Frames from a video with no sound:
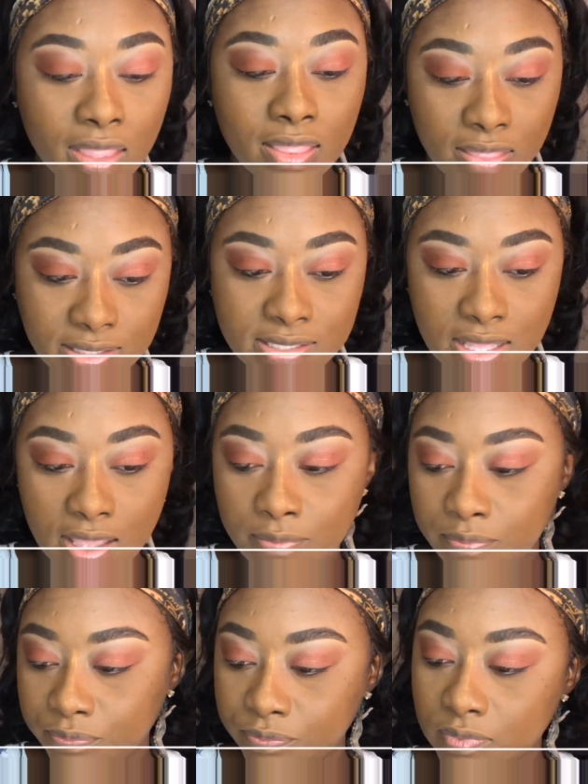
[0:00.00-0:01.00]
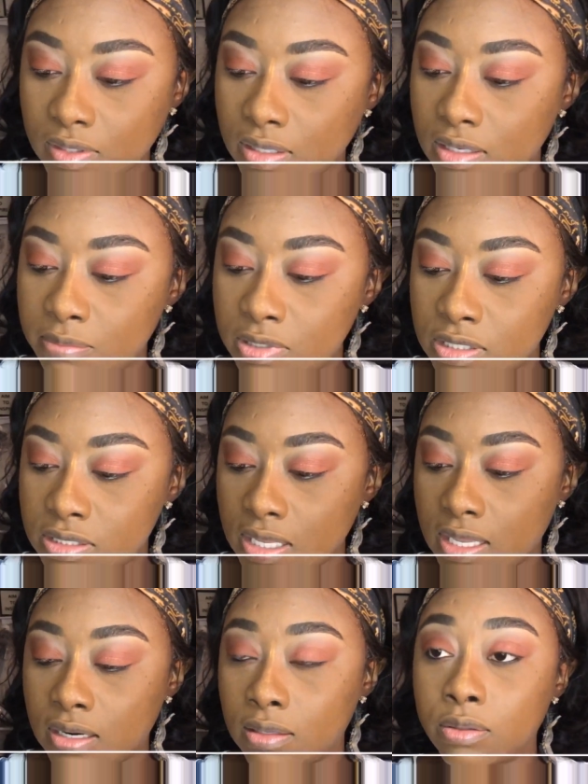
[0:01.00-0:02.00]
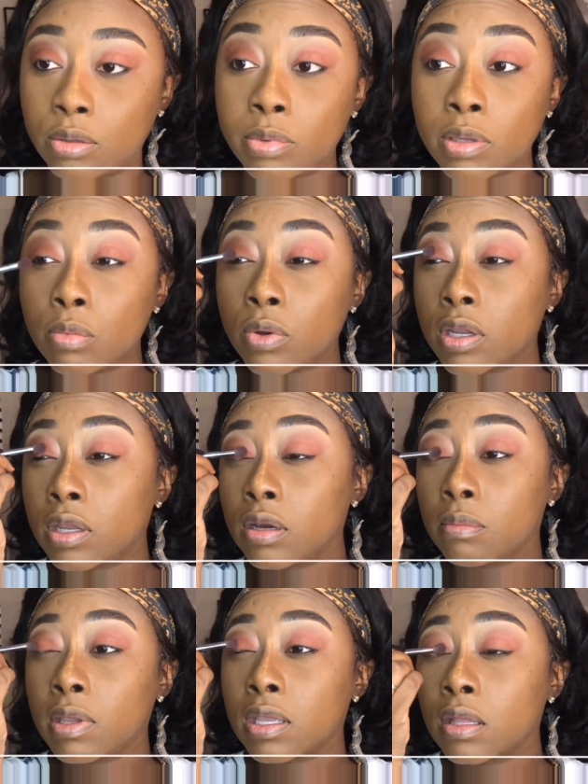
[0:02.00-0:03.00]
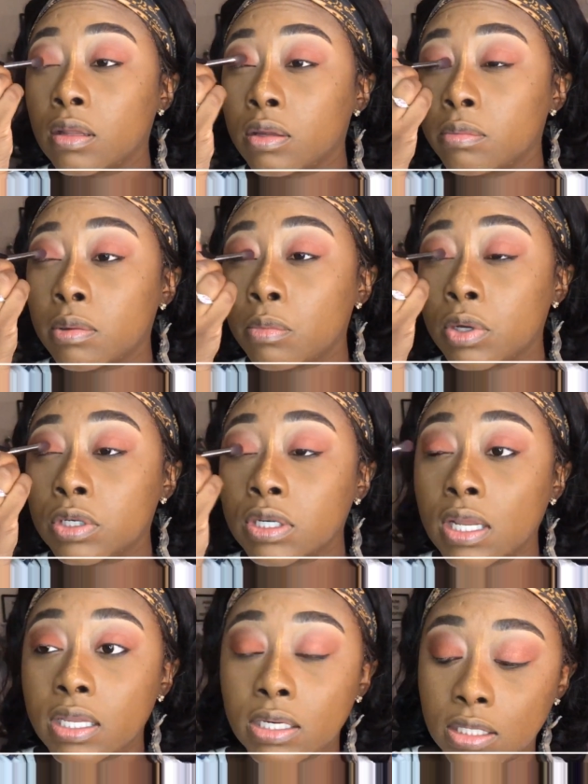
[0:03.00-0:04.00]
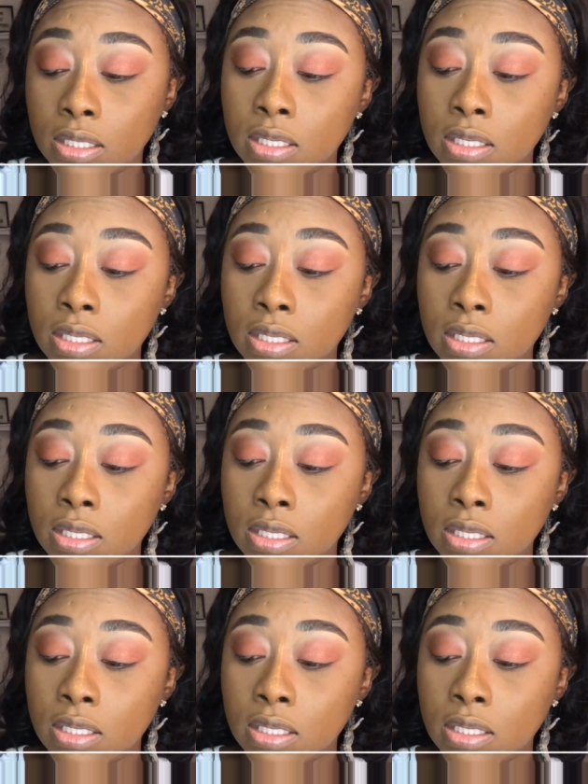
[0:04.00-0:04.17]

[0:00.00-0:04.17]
That's that. Let me just add a little bit more here to make it a little bit more shiny.